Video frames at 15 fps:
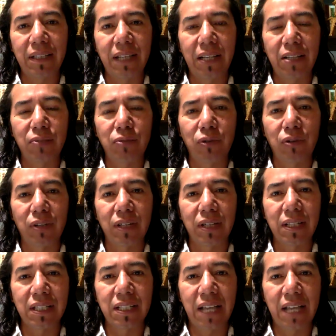stands for
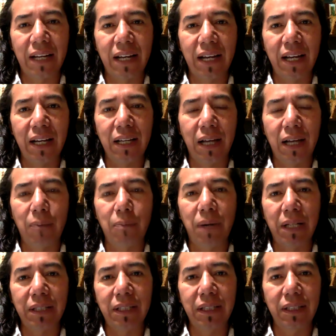Zana
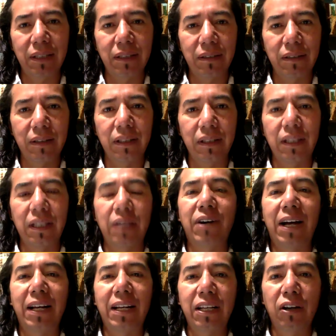Ambati, the
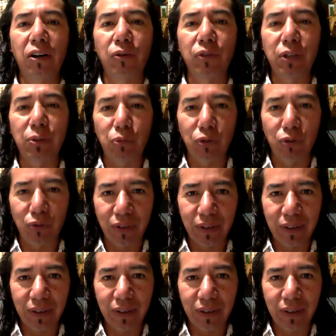Valley of the Moon.